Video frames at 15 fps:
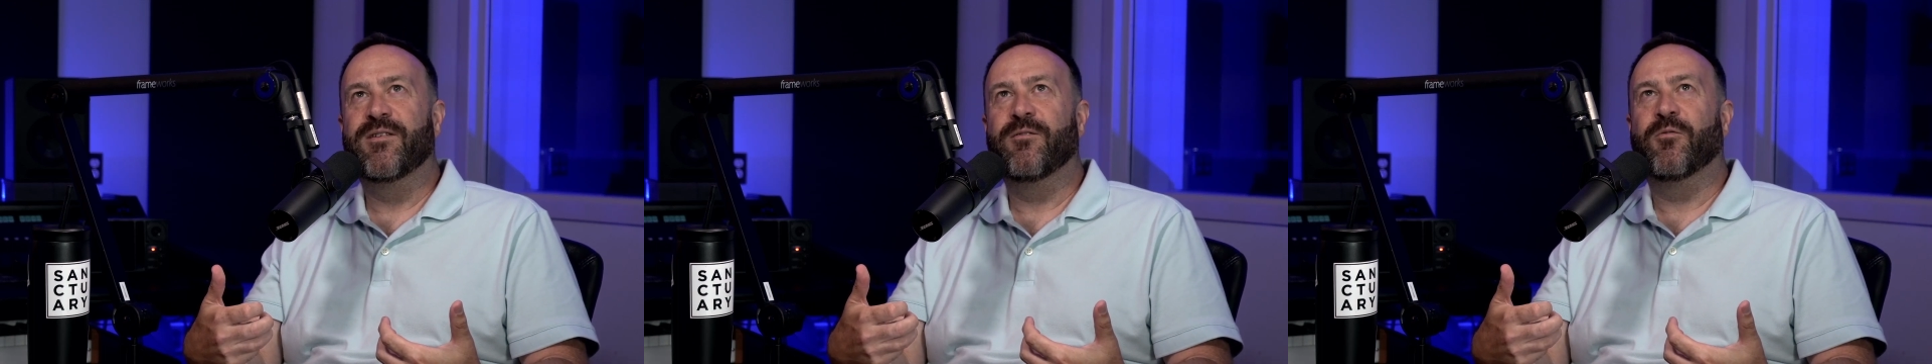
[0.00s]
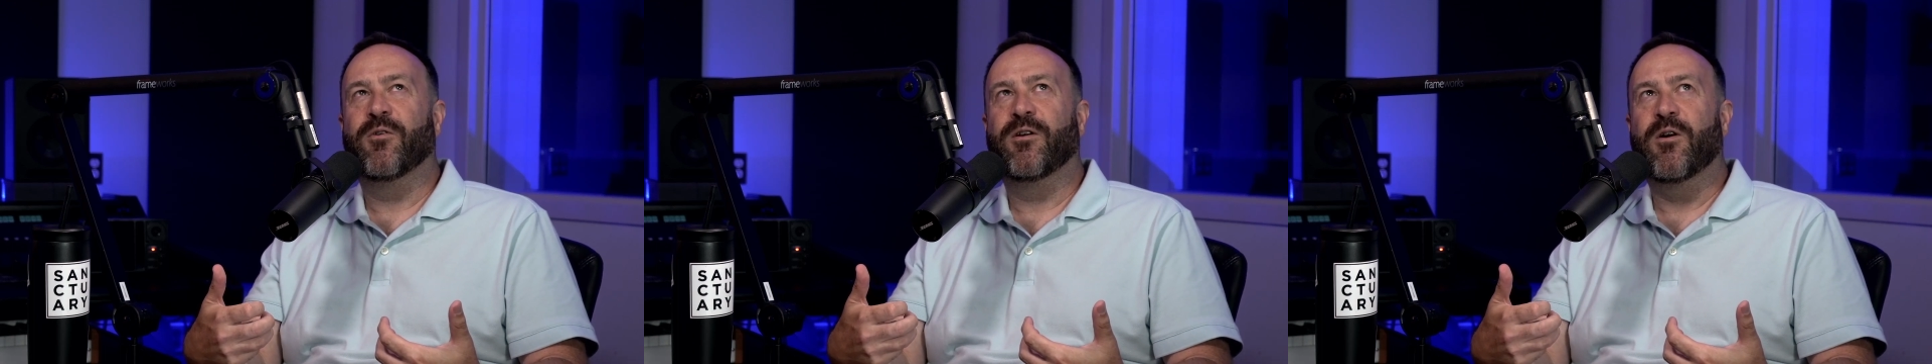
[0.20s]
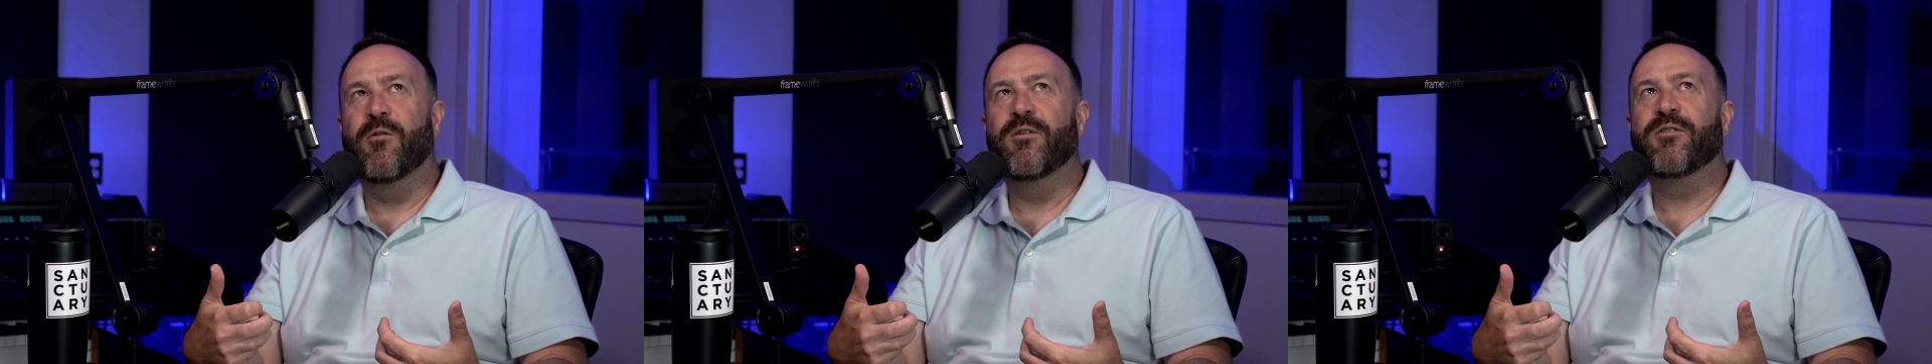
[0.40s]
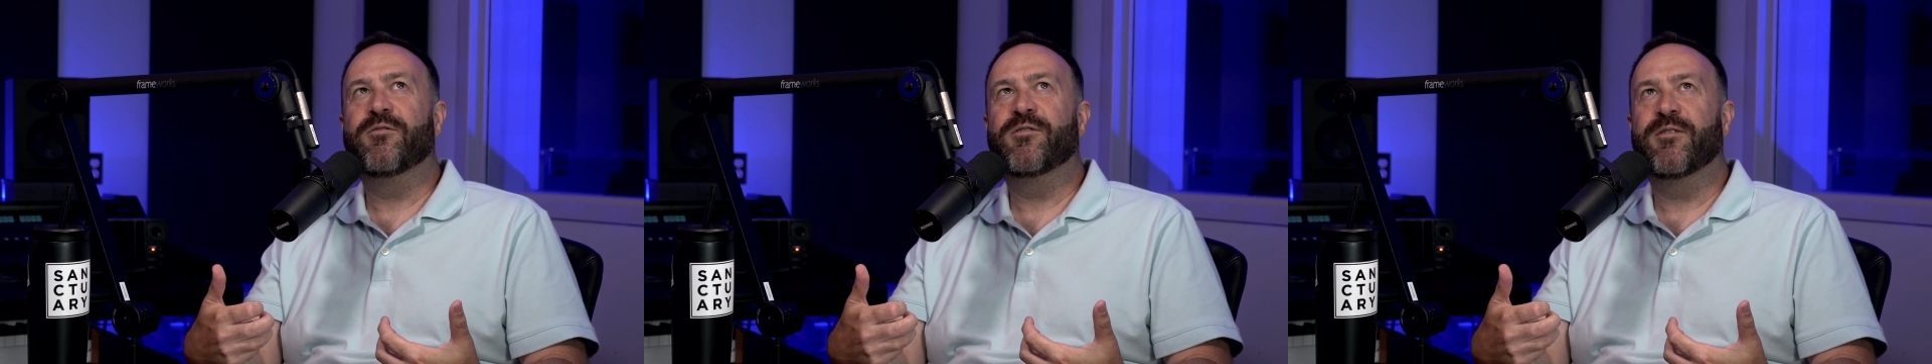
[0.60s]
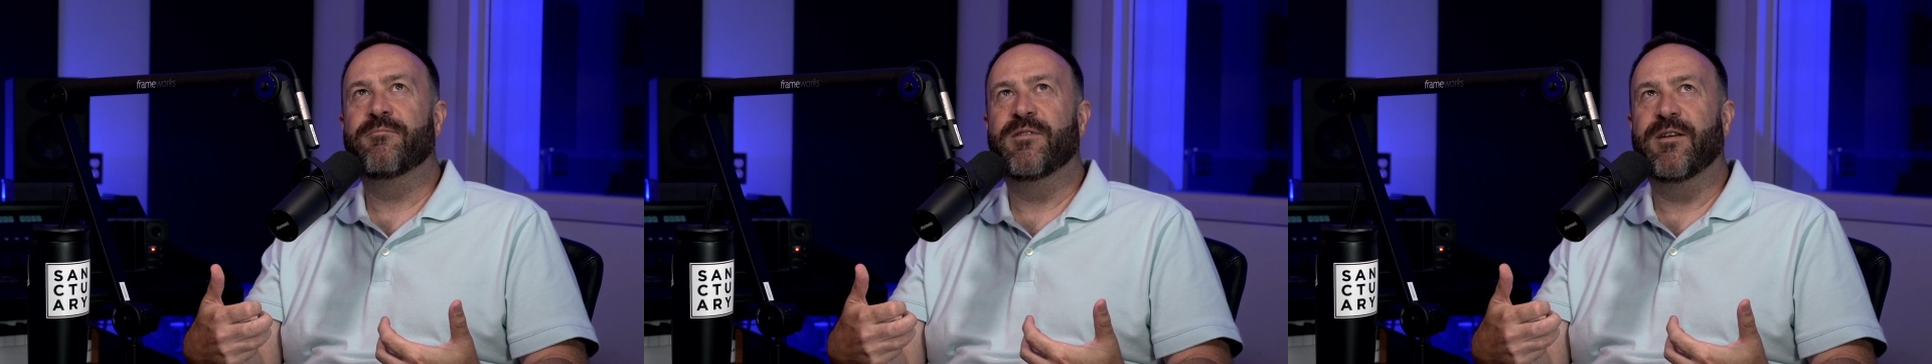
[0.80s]
we're going
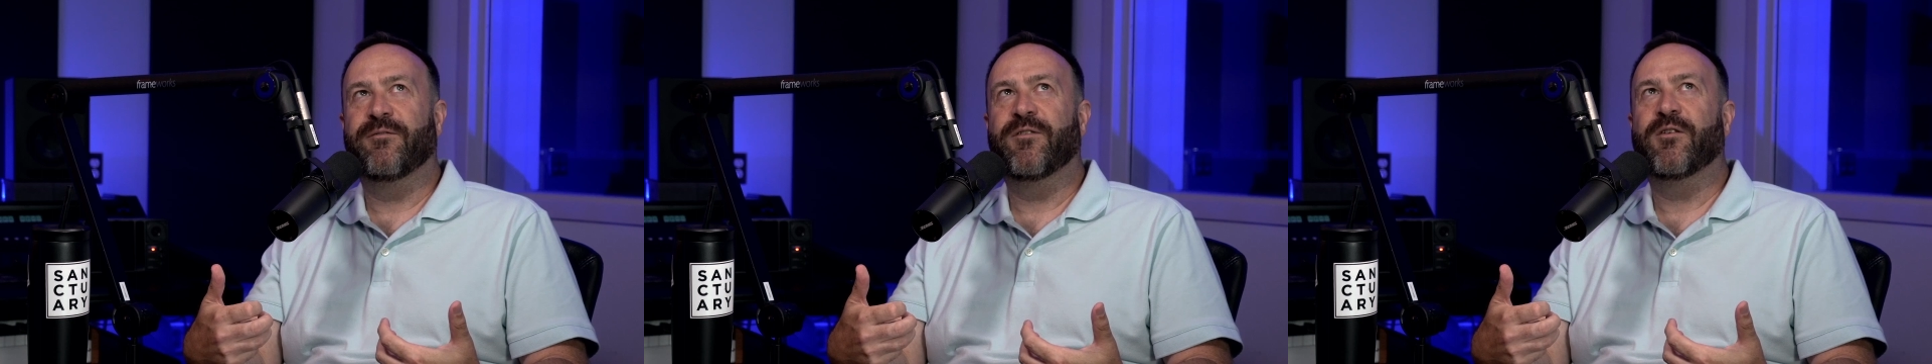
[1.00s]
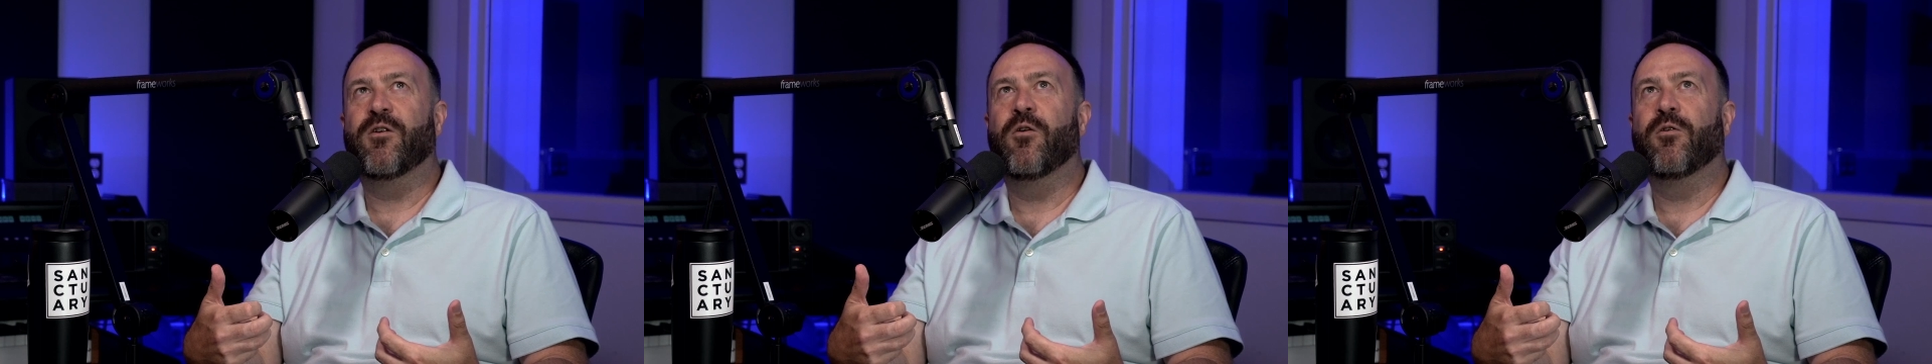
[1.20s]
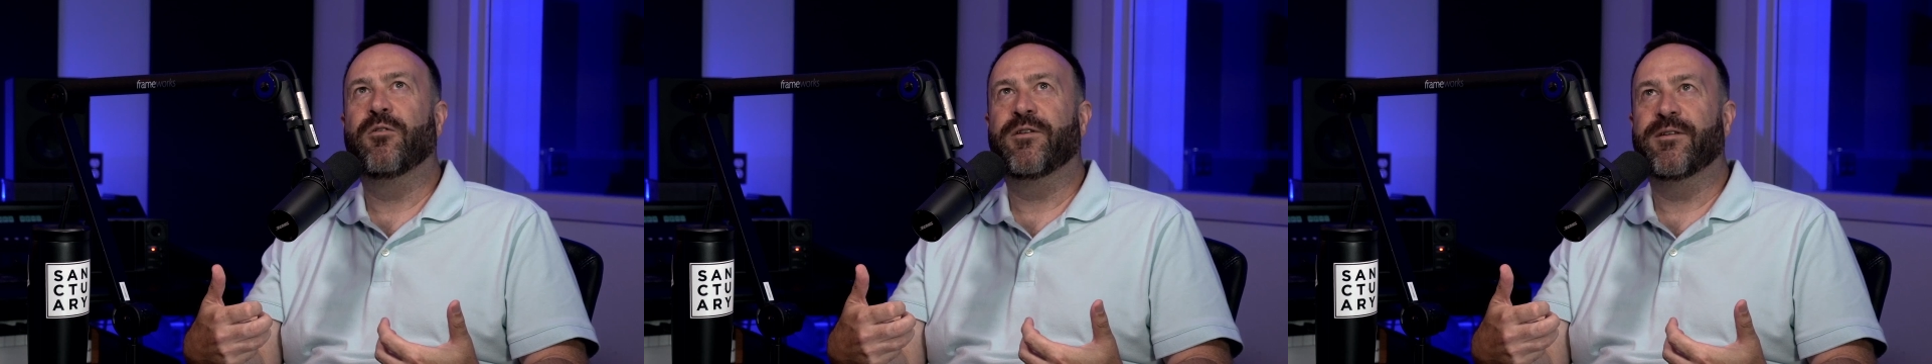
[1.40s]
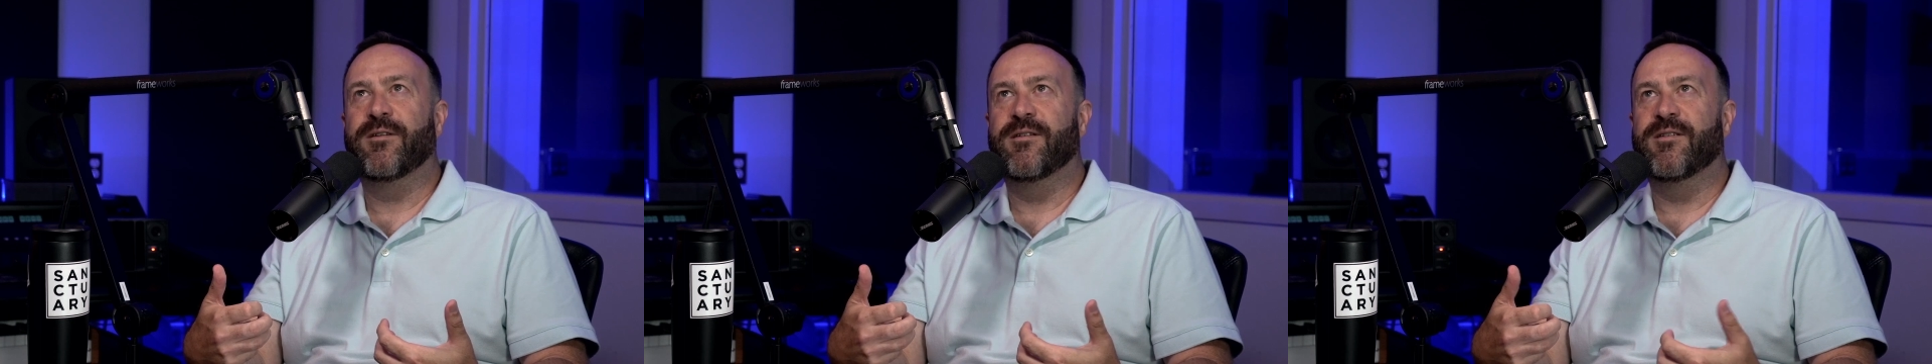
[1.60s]
through some difficult